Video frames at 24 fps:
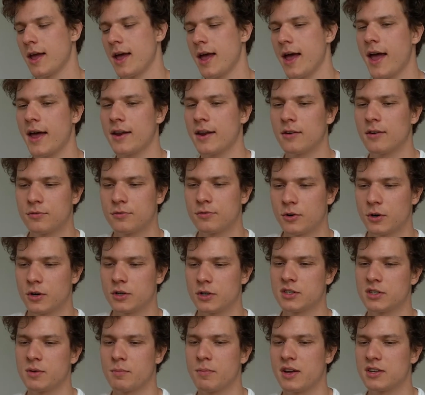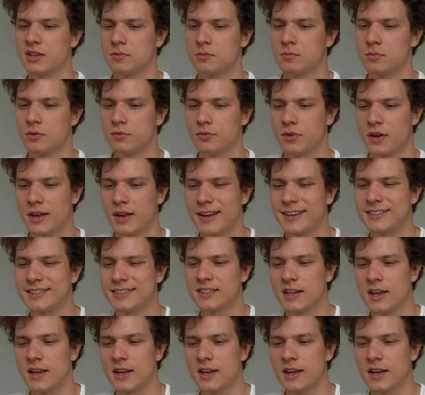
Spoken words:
And of course, the best move is